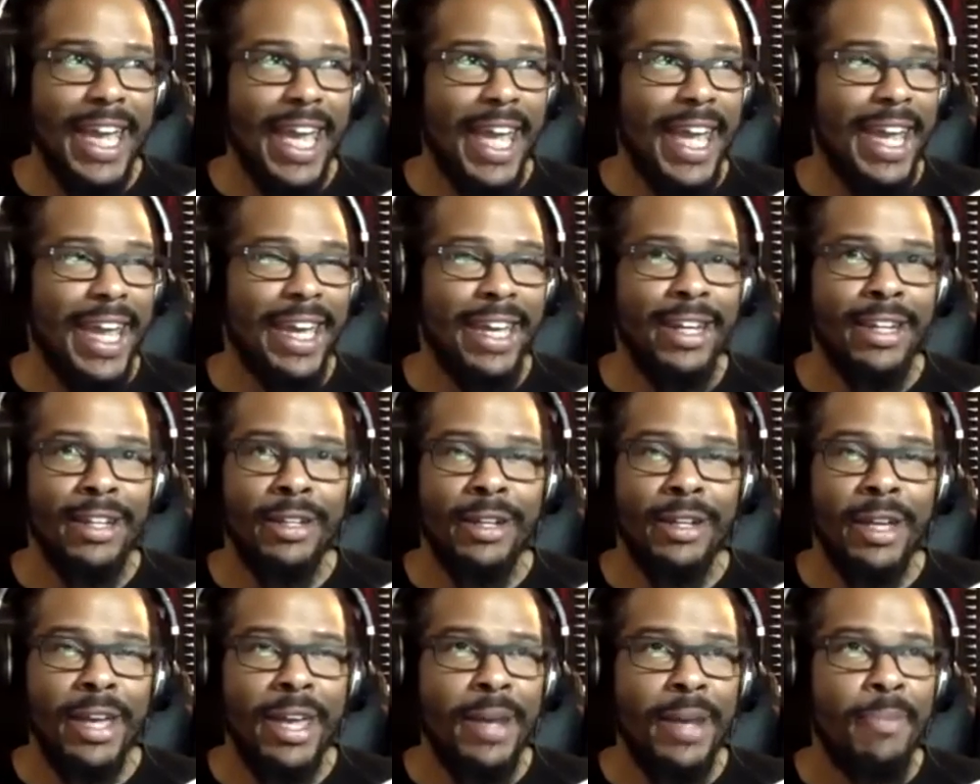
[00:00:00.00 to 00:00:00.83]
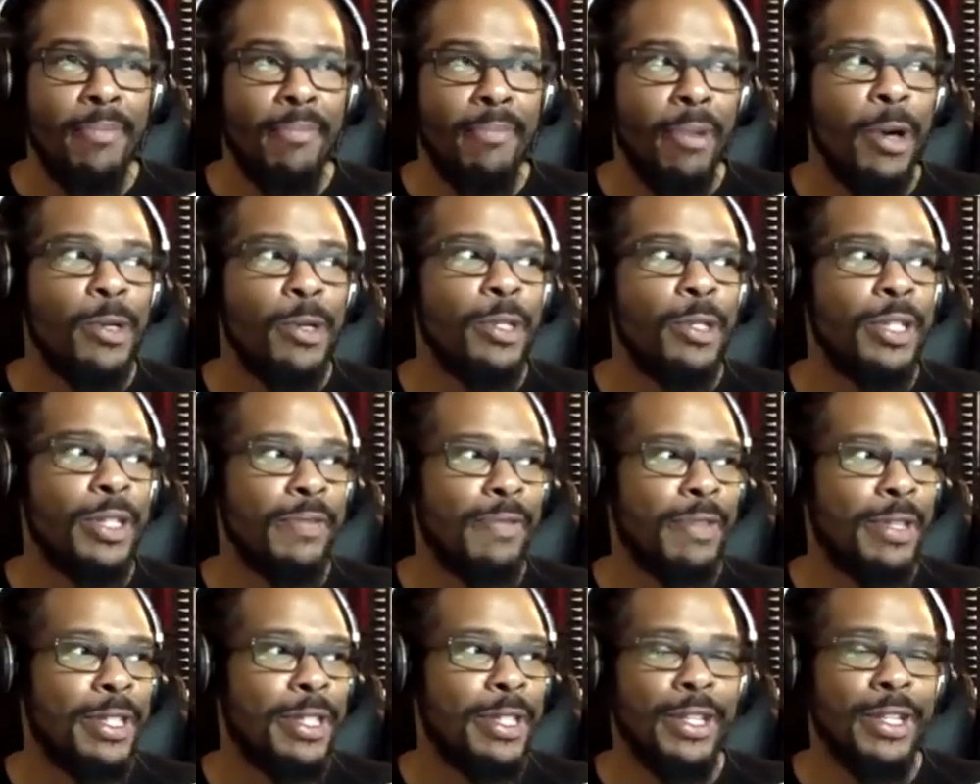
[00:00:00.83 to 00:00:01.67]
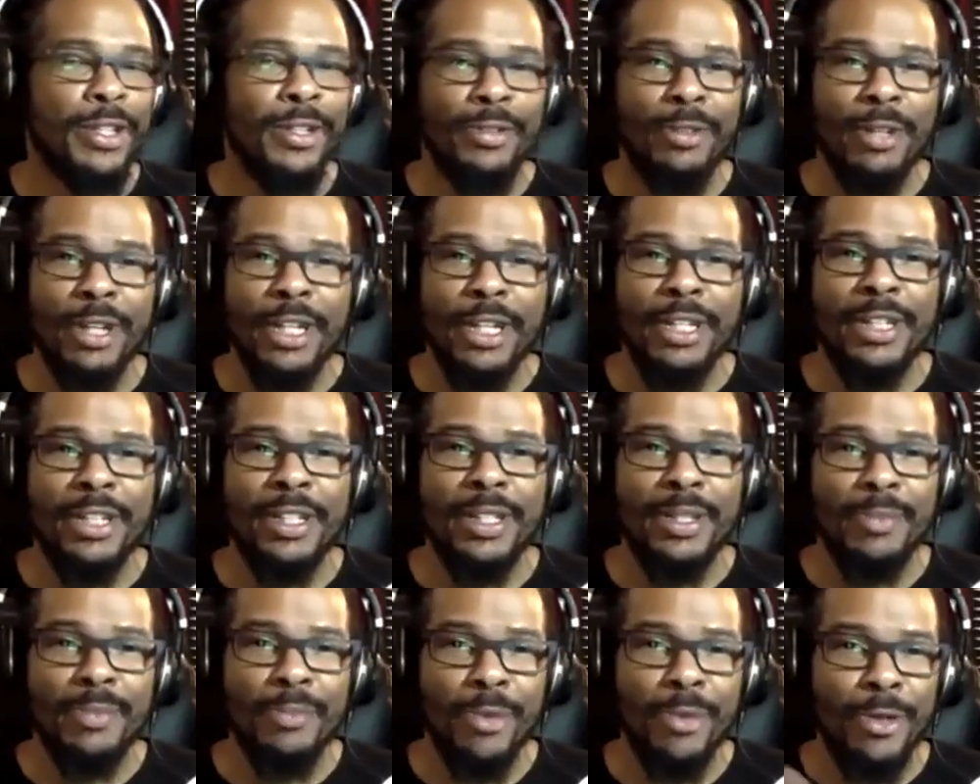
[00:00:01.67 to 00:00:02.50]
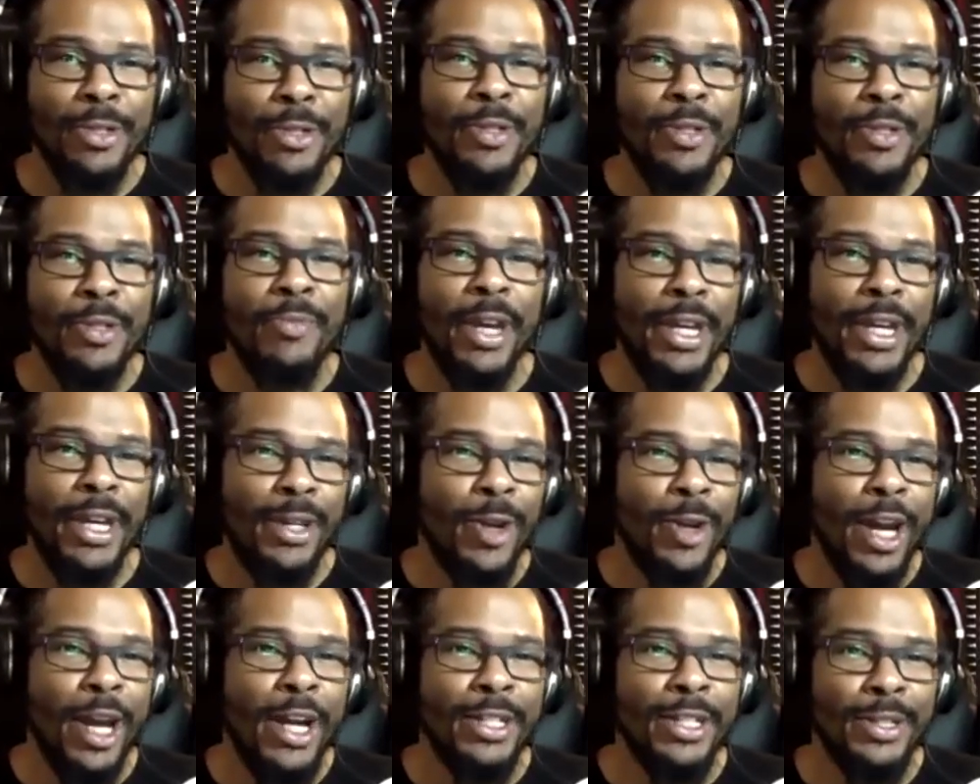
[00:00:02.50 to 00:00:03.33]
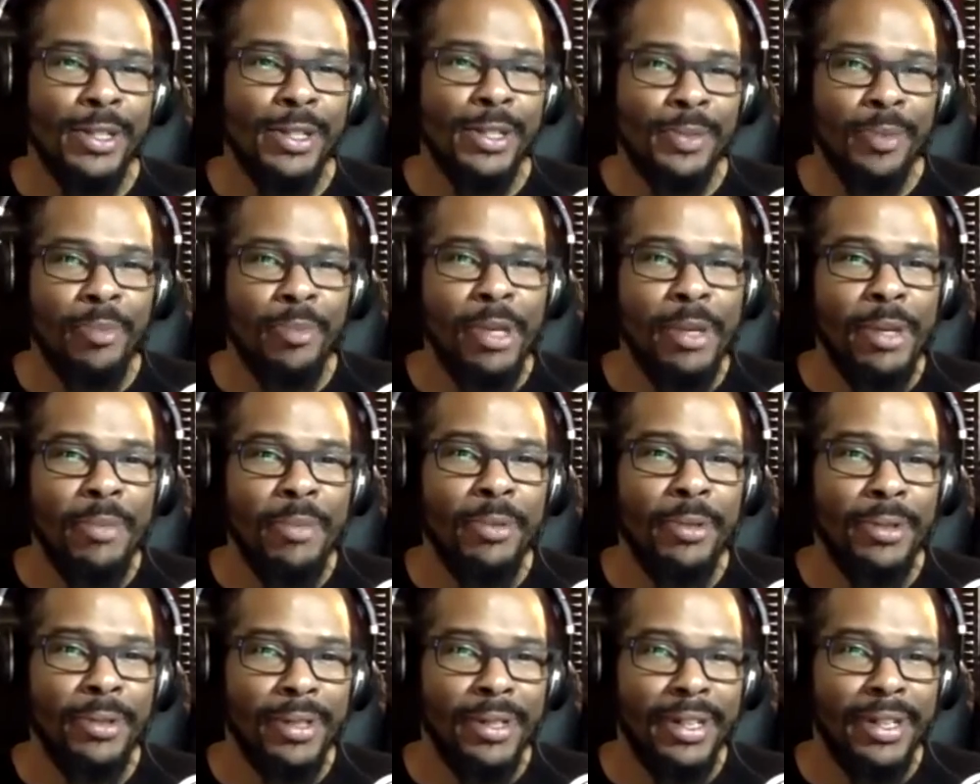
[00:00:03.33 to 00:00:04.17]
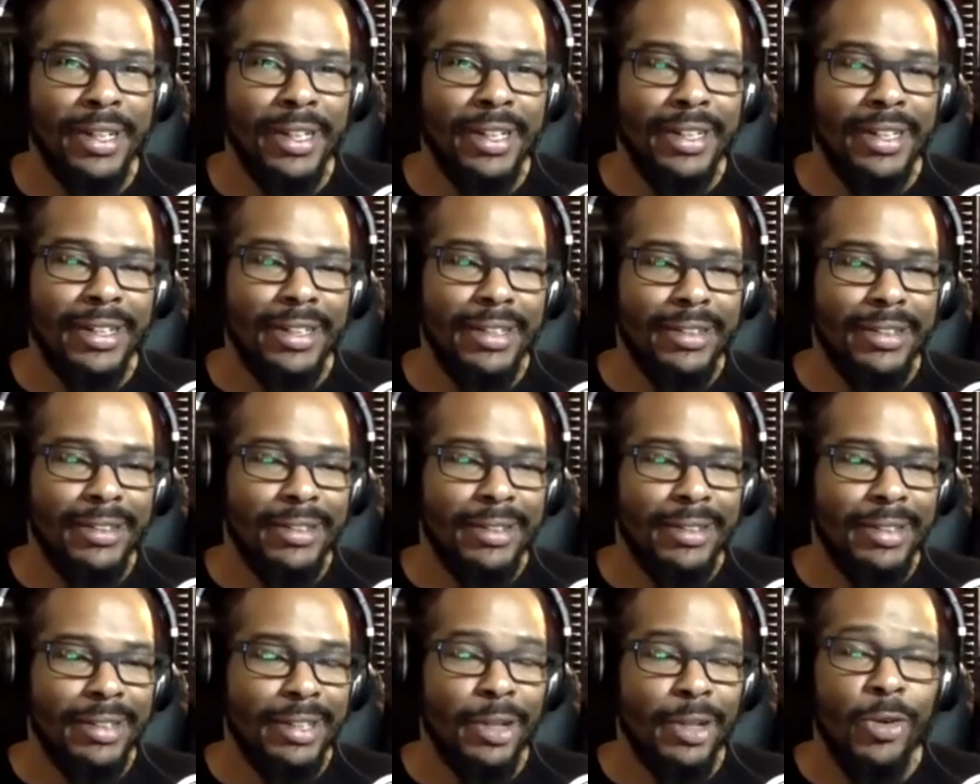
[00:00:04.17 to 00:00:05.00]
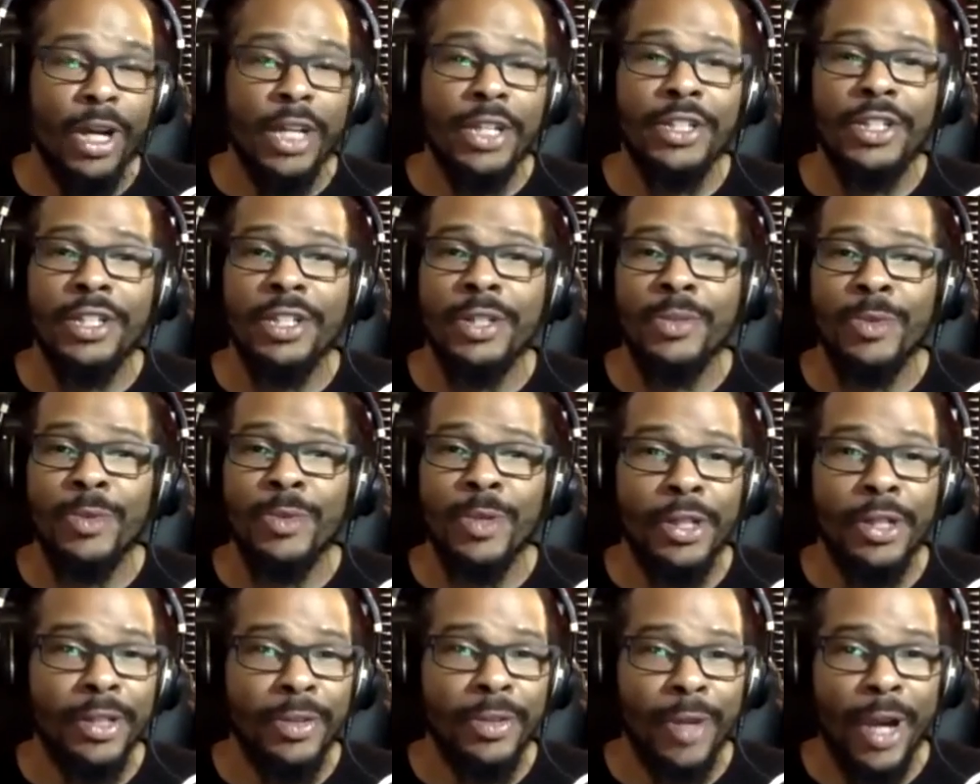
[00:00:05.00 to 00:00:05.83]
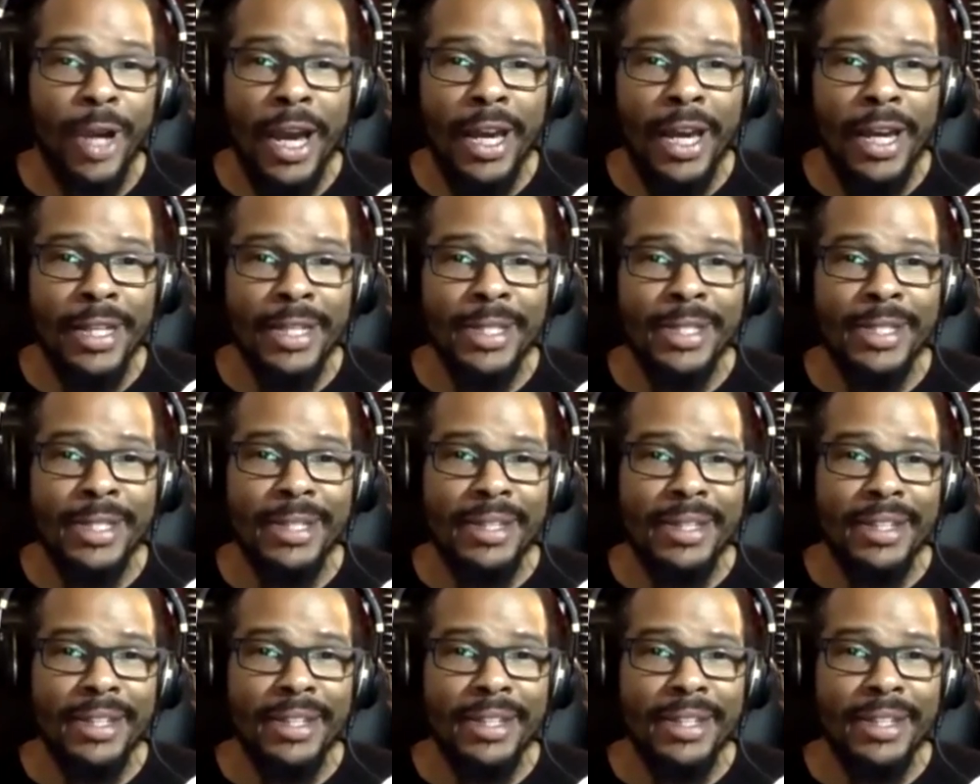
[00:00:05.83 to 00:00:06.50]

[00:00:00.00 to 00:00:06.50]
in in most of the situations, most of my interactions with people, the question will arise